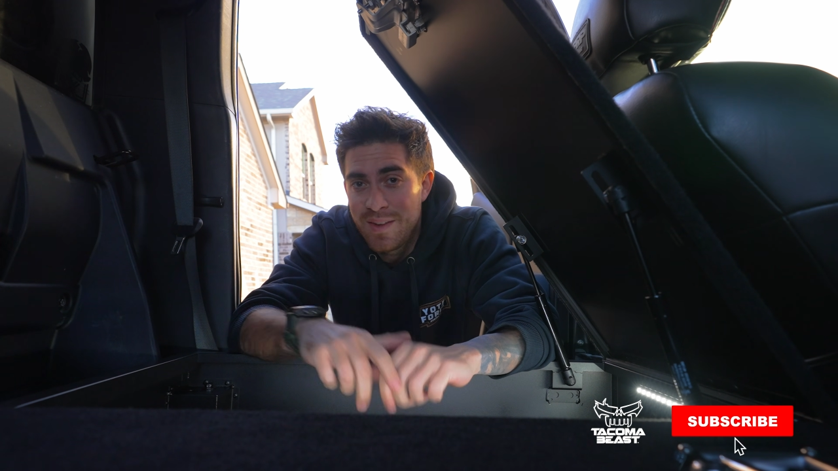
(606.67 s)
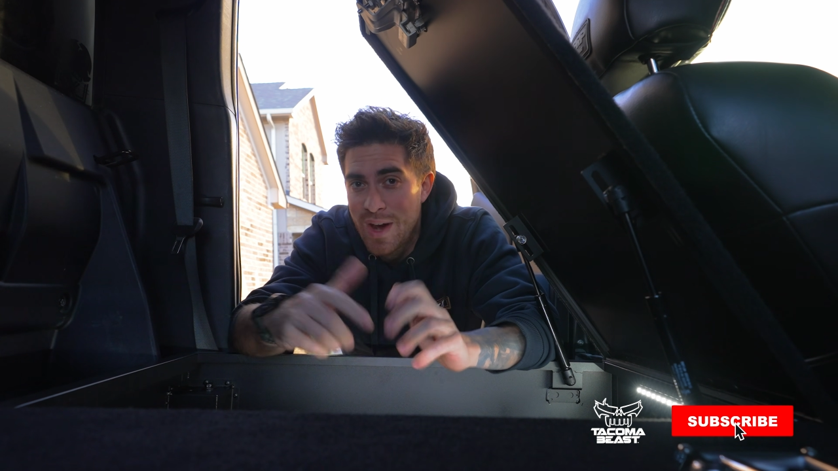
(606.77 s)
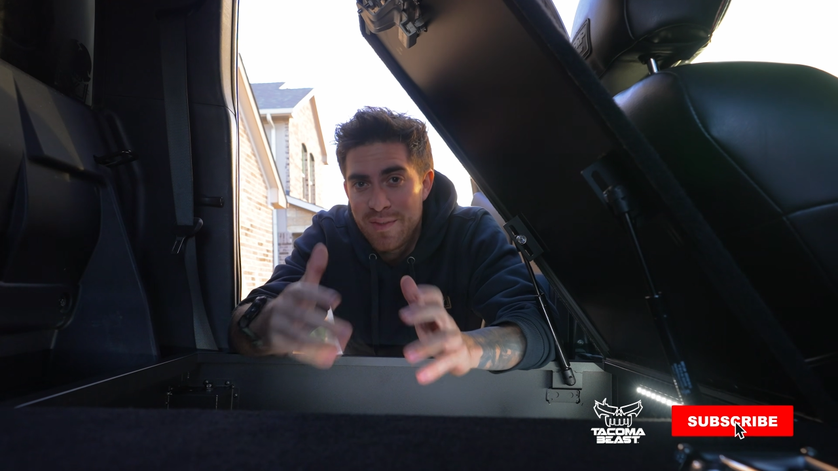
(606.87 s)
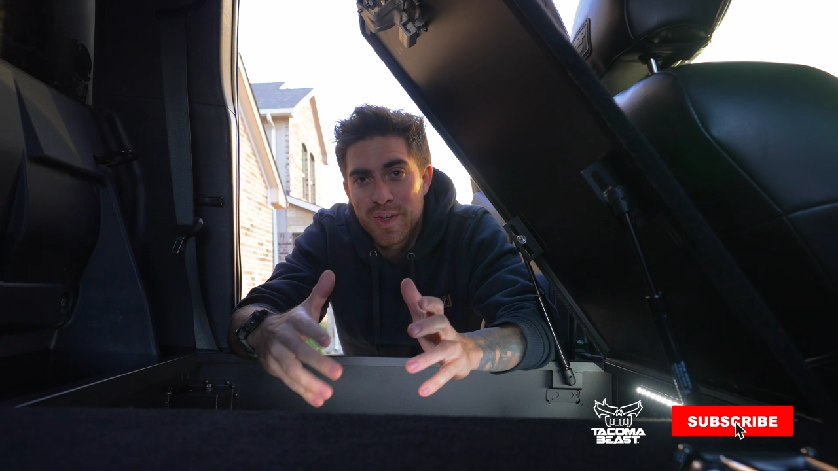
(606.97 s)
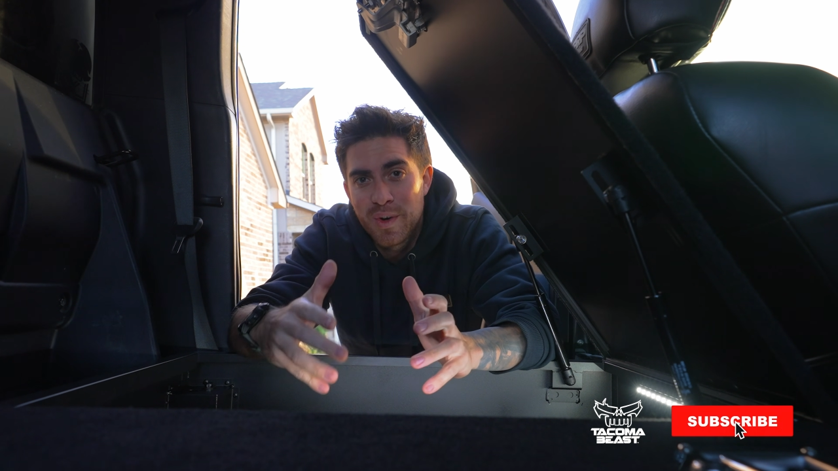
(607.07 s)
If you
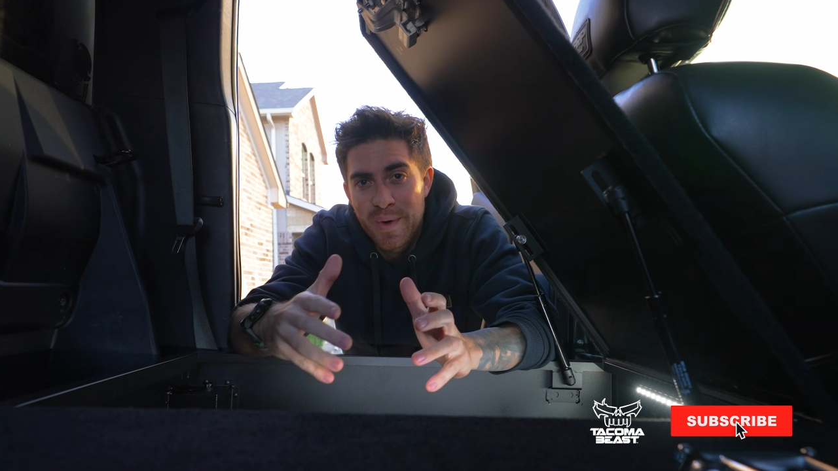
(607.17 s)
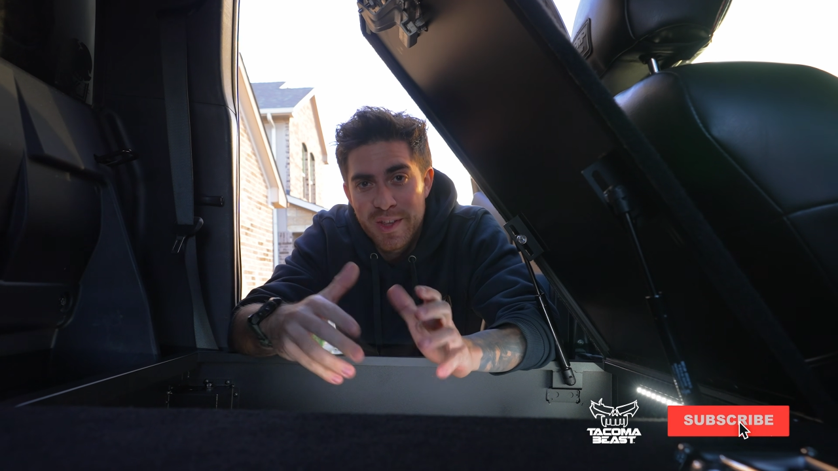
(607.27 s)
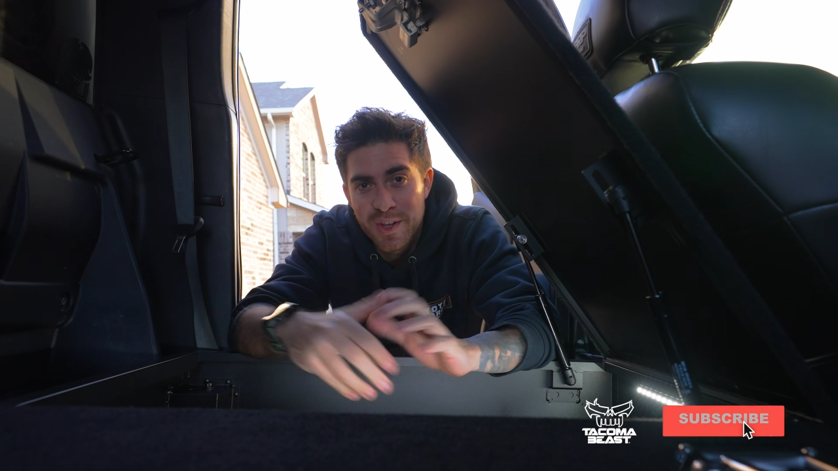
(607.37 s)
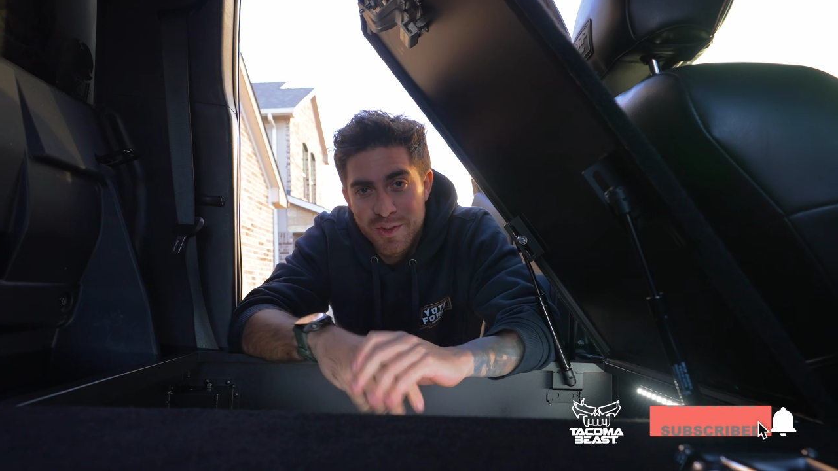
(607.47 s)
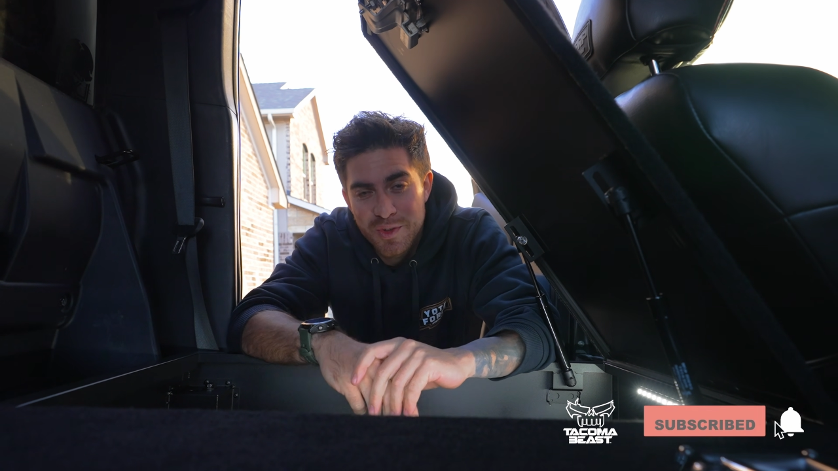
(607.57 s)
haven't already
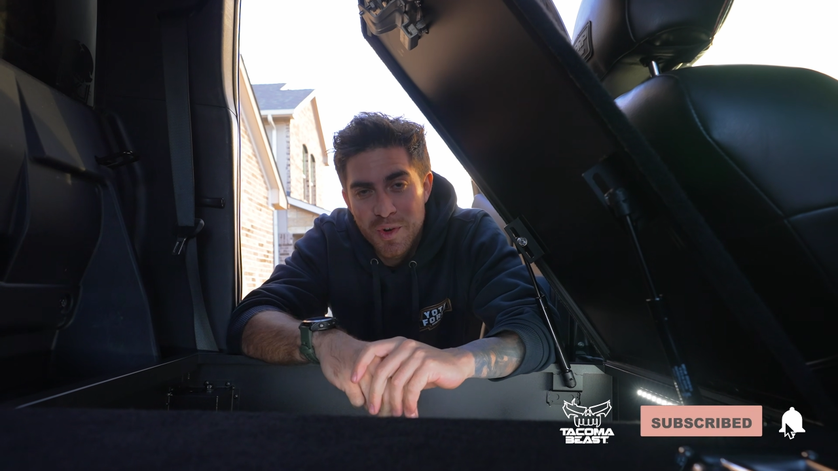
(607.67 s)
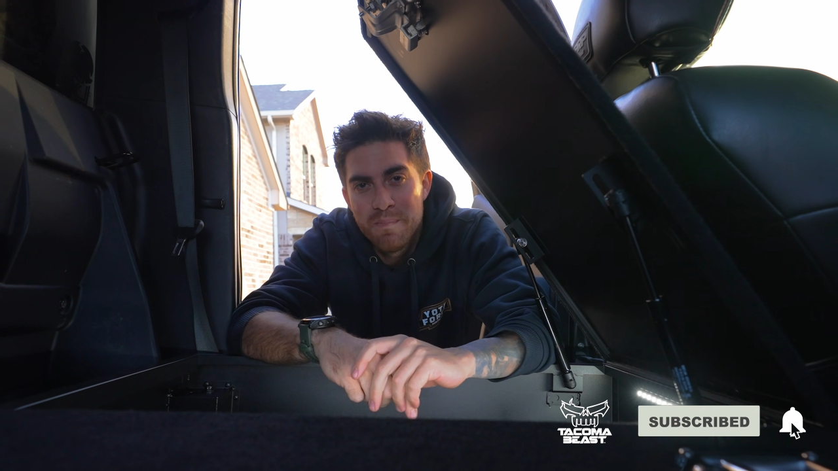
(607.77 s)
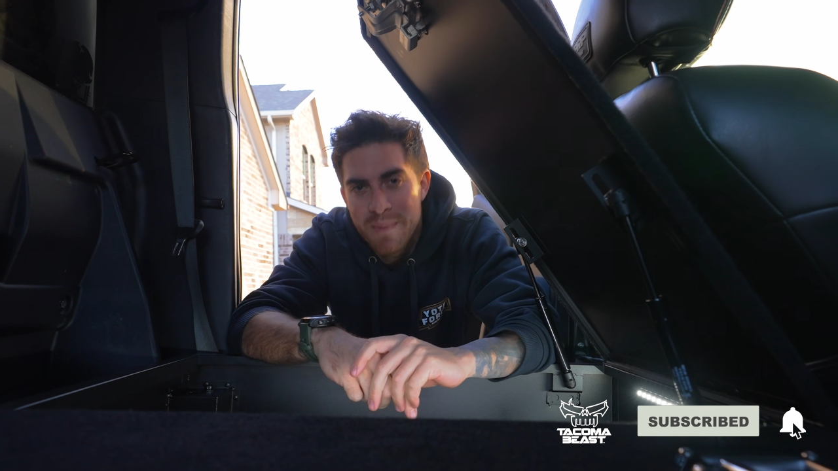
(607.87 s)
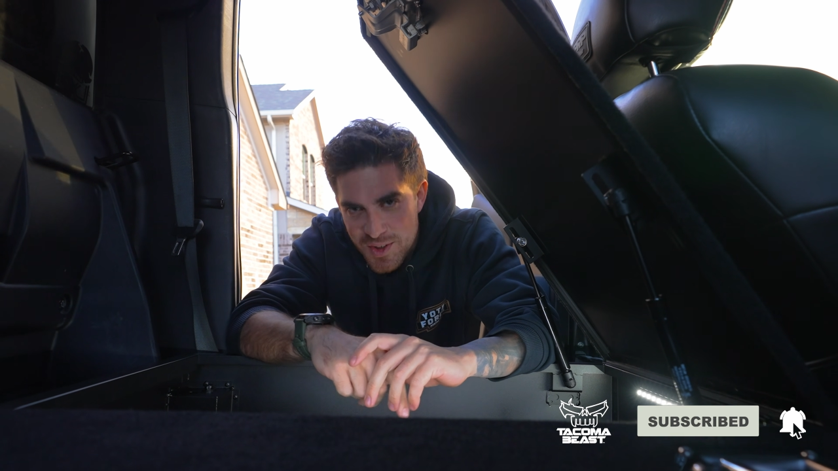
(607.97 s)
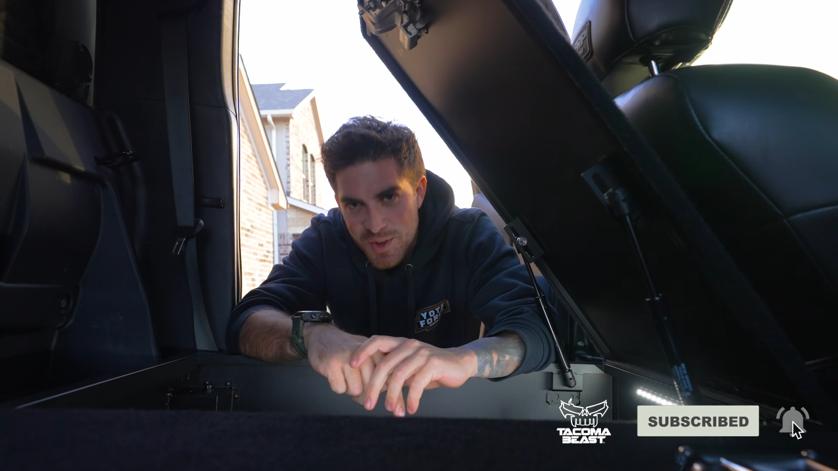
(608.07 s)
done so,
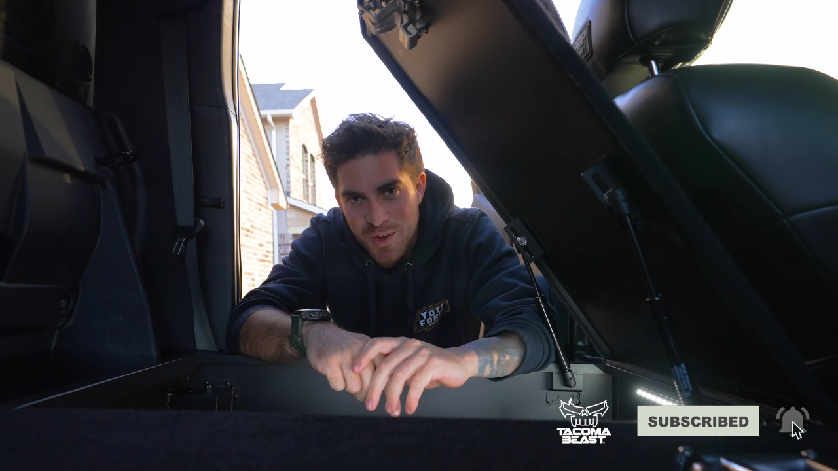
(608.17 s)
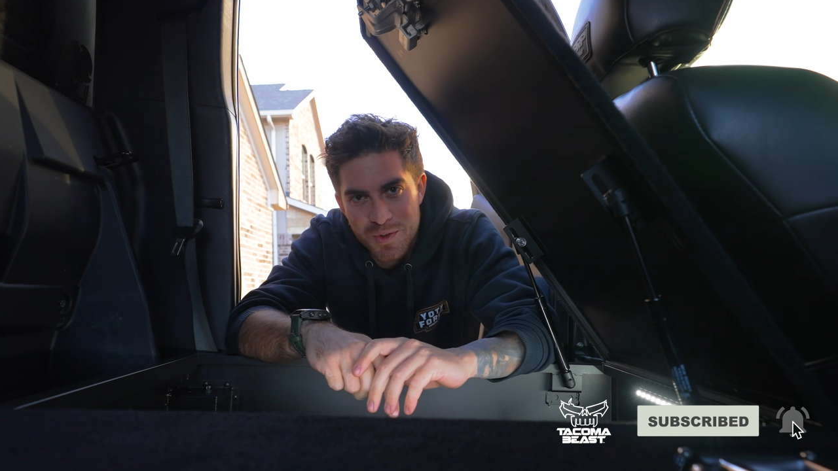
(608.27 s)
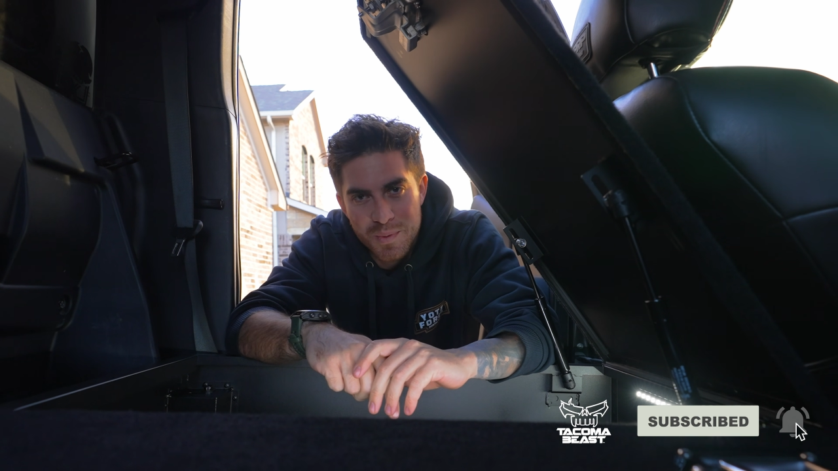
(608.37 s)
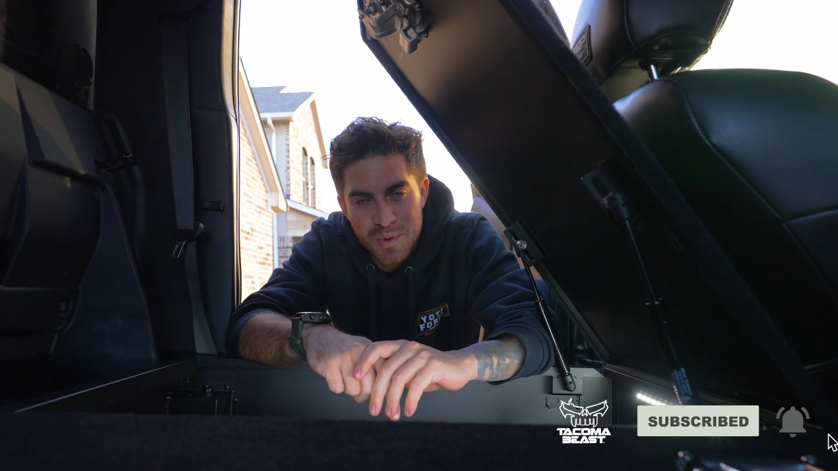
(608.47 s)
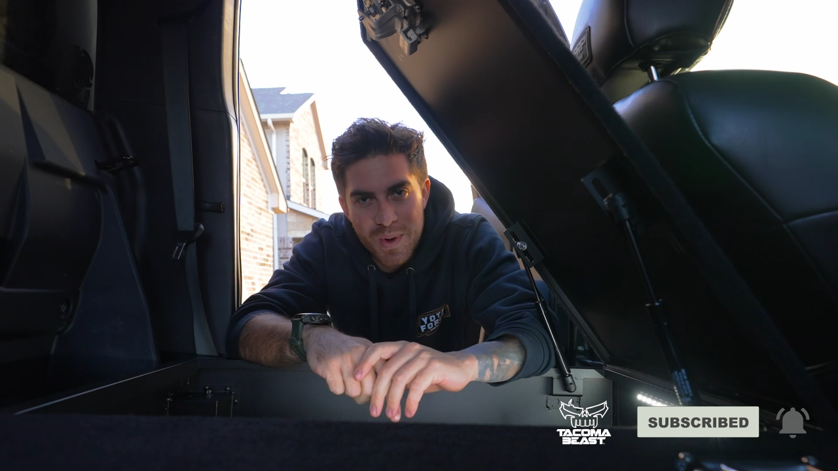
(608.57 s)
make sure to
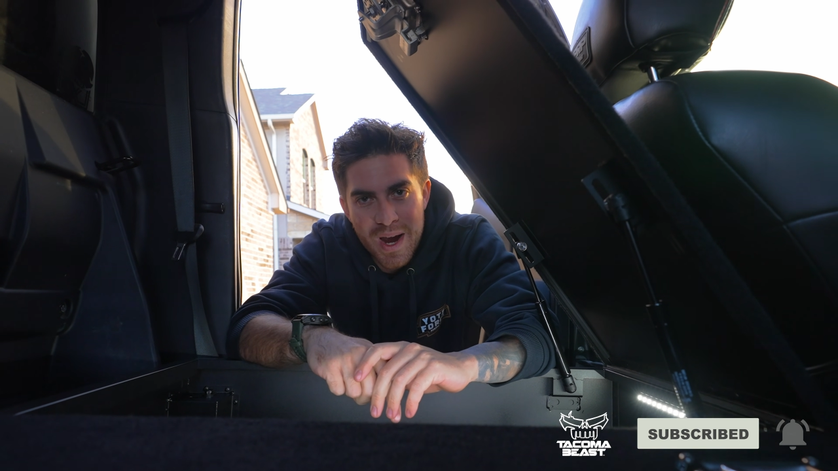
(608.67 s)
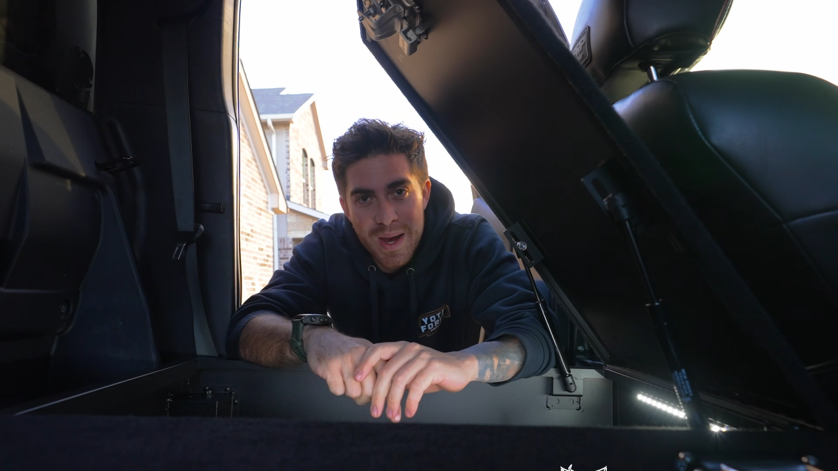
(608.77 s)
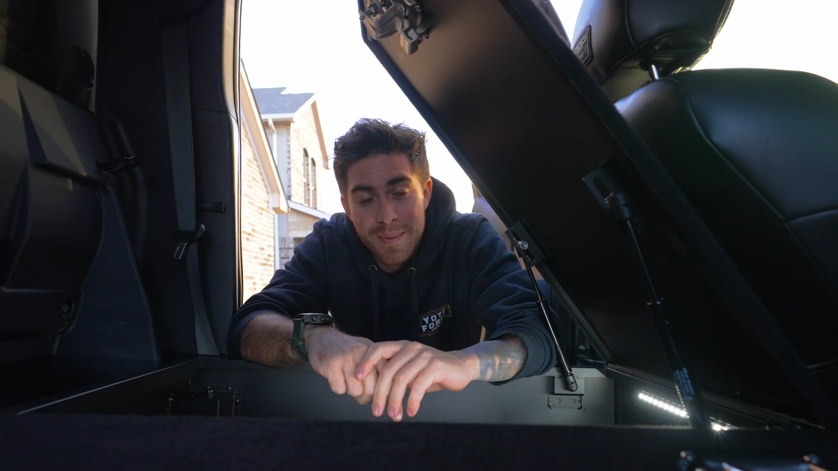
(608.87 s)
subscribe.